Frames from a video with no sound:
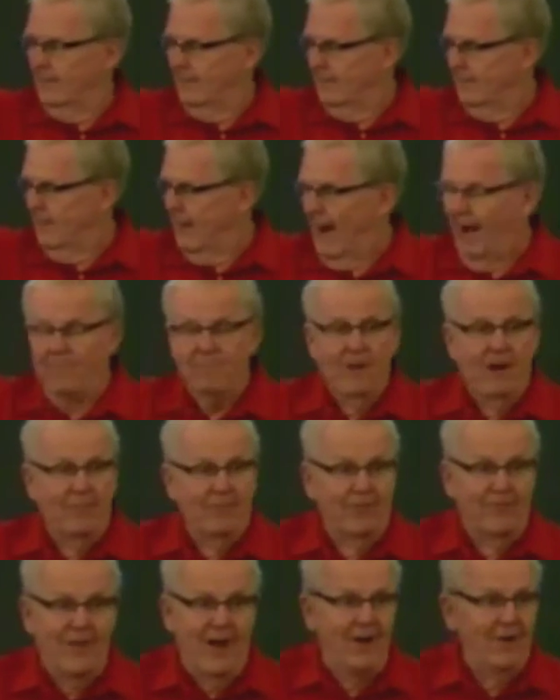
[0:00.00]
I've never
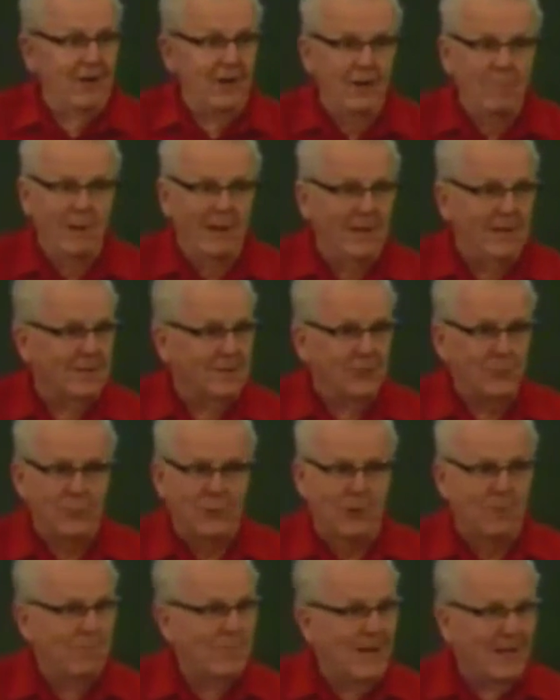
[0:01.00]
found anybody else that would
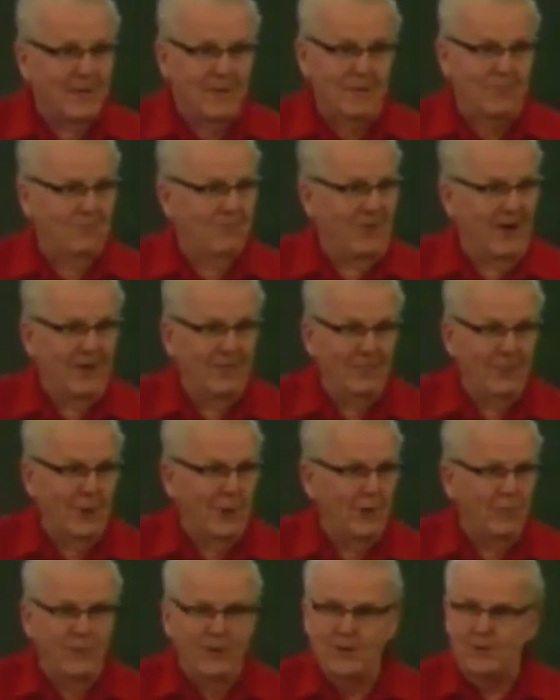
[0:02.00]
admit to
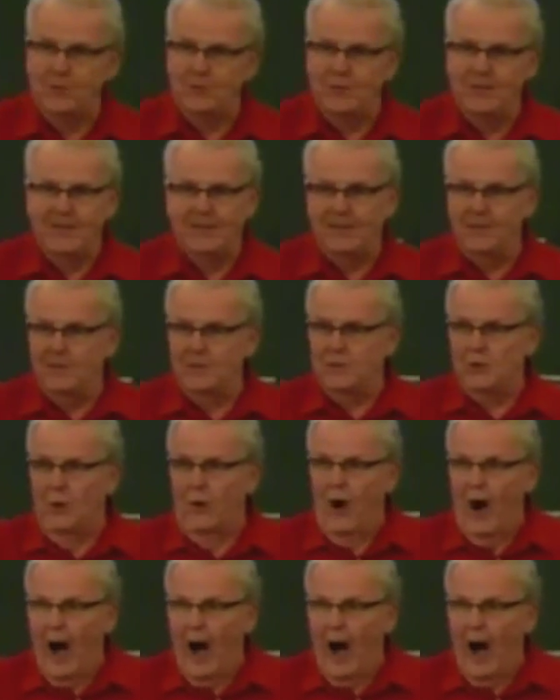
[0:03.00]
voting Richard Nixon, so